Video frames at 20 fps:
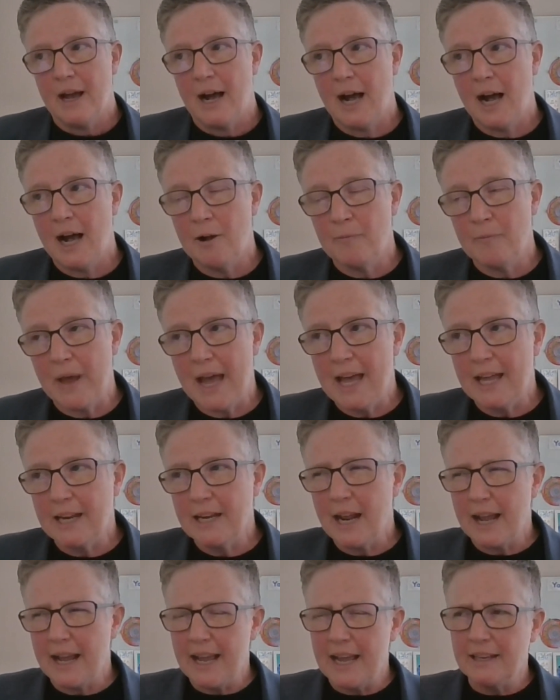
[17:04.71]

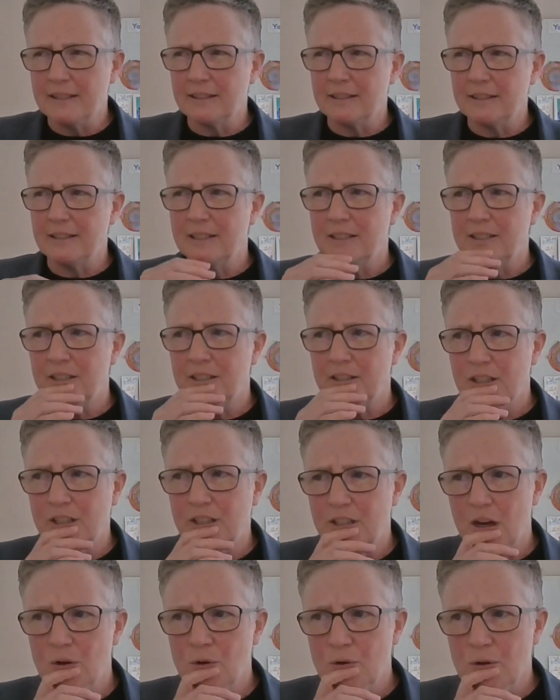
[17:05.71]
And
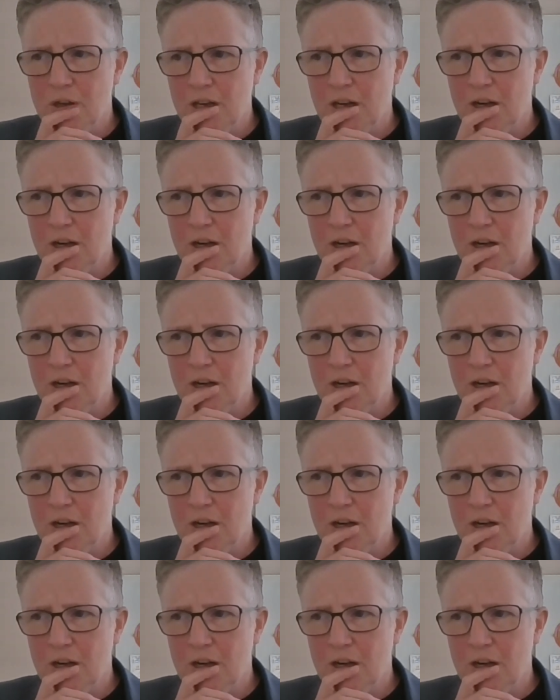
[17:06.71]
so,